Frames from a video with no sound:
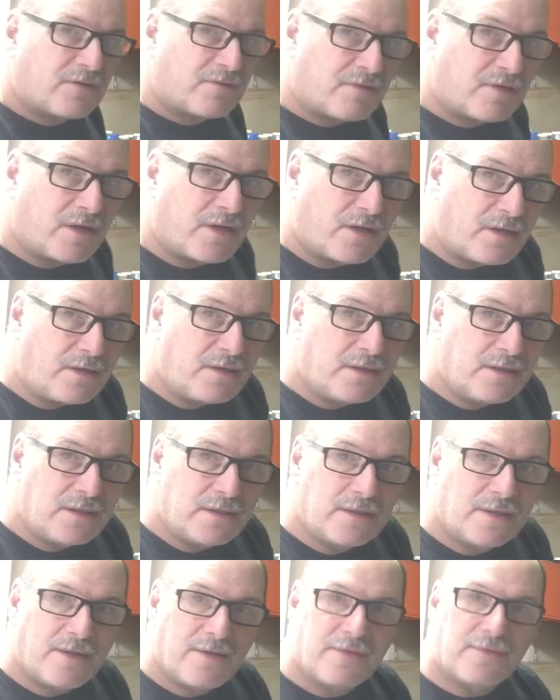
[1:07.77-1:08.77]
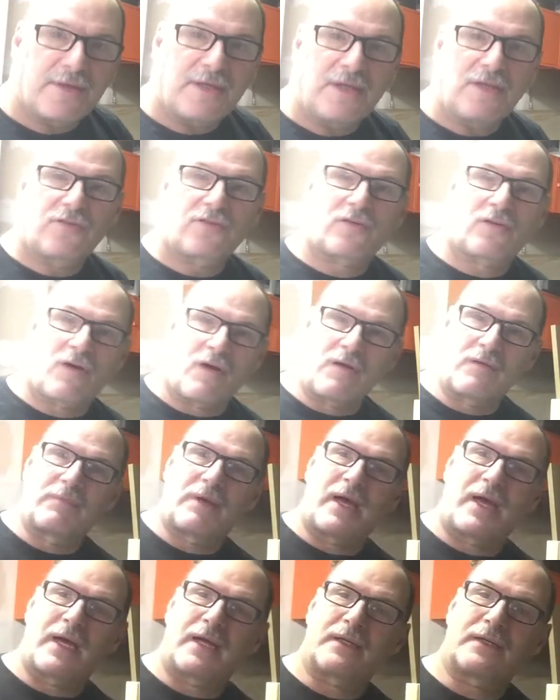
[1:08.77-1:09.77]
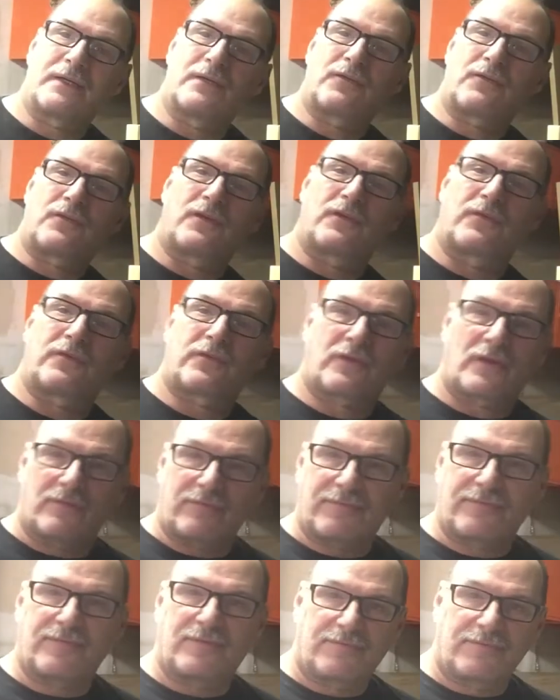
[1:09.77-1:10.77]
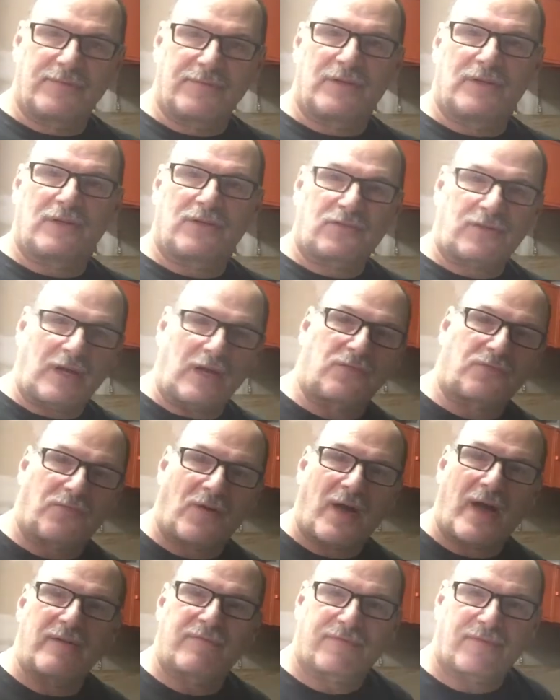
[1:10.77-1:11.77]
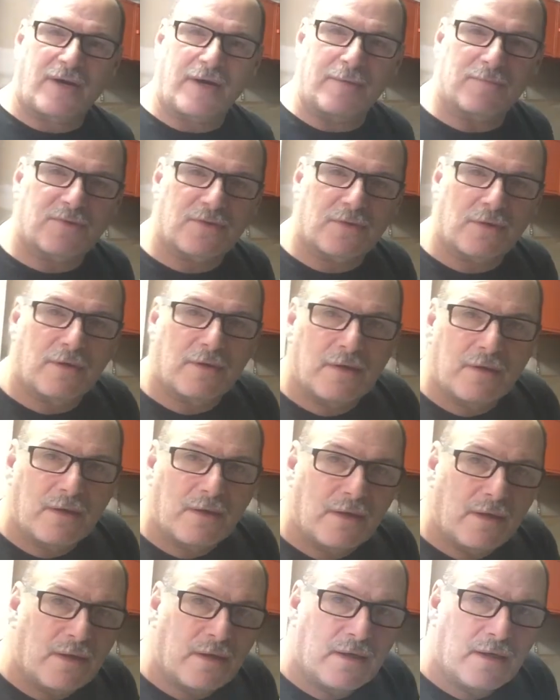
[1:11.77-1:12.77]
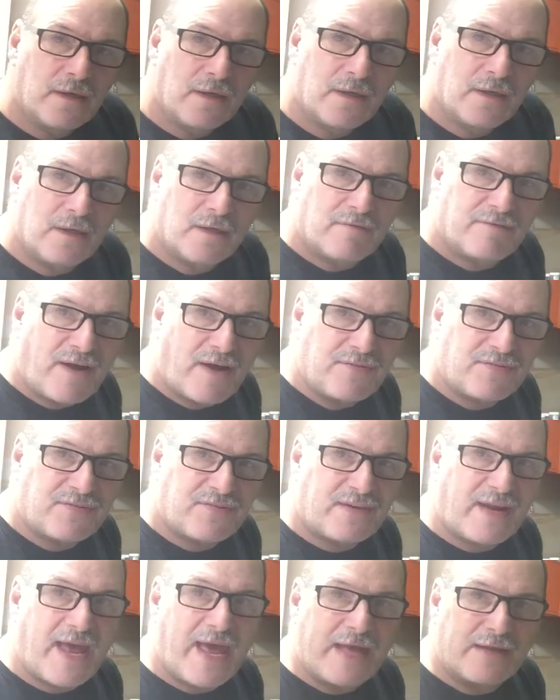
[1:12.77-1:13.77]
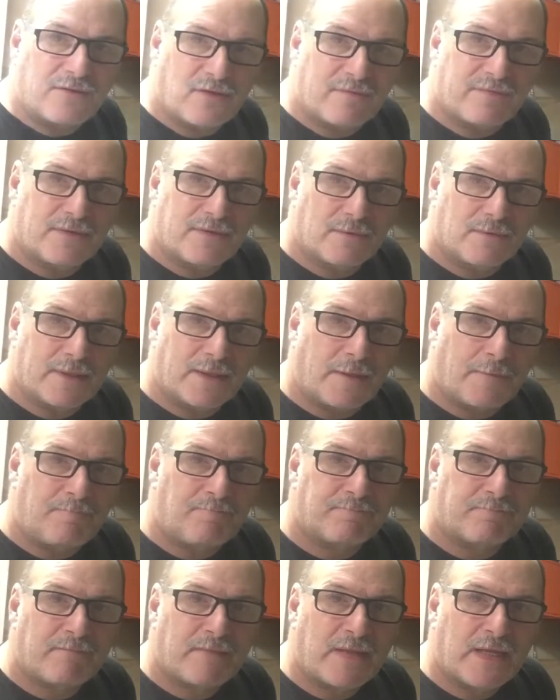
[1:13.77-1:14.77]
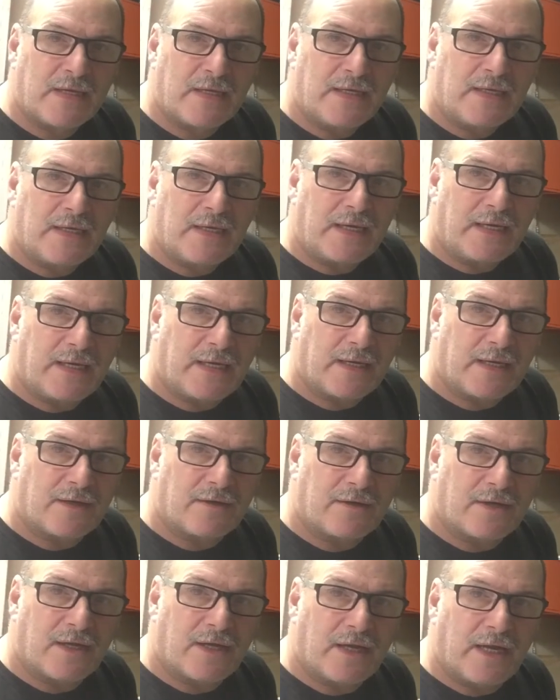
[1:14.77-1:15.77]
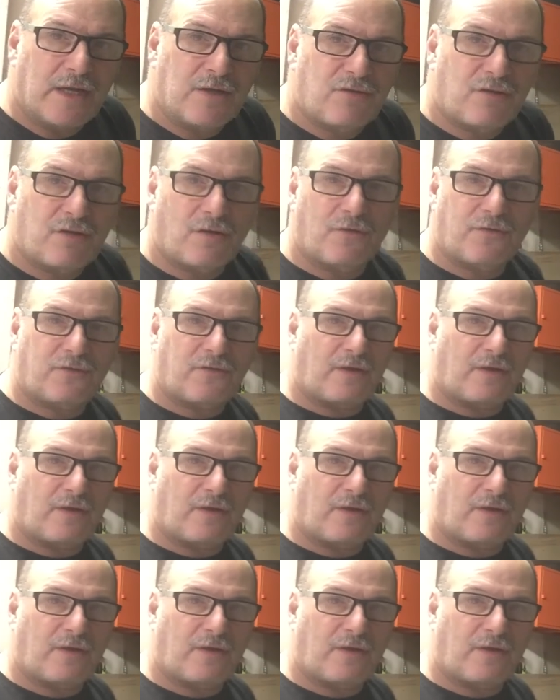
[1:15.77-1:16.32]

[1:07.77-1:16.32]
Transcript: of all, the strong back consists of, in this case, 5 frames. 5 stands, if you will. And it shows